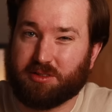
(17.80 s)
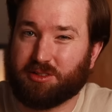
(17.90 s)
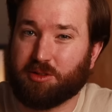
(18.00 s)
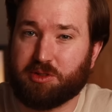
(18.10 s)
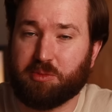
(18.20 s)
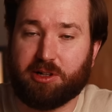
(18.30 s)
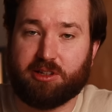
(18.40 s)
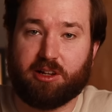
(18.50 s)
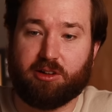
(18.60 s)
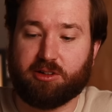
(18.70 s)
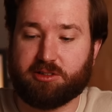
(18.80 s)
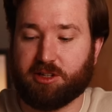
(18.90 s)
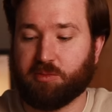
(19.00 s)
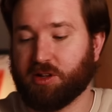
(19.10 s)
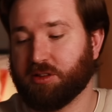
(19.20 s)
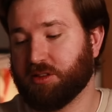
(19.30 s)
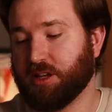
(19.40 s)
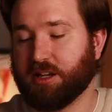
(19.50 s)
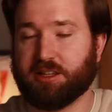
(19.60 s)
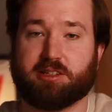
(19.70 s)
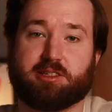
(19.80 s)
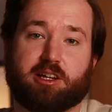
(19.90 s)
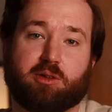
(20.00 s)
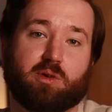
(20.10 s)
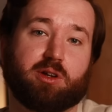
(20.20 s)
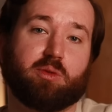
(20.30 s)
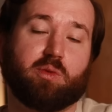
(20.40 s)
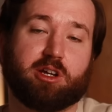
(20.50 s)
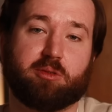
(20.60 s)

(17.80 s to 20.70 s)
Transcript: stops you building longer term wealth. And in the second one, we're